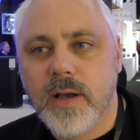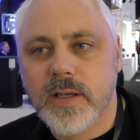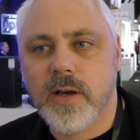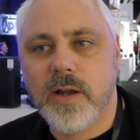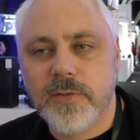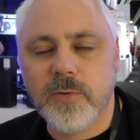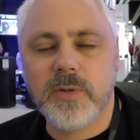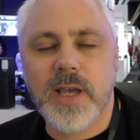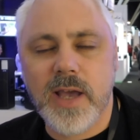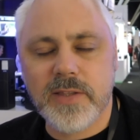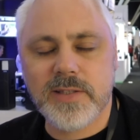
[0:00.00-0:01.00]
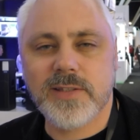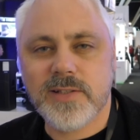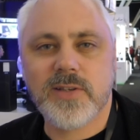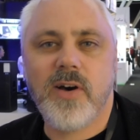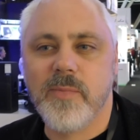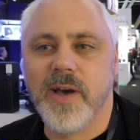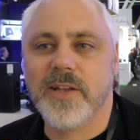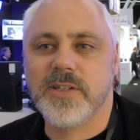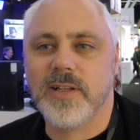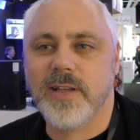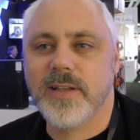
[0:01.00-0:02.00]
I kind of thought, yeah, this is the time
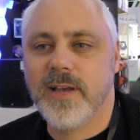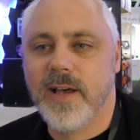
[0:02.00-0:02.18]
actually,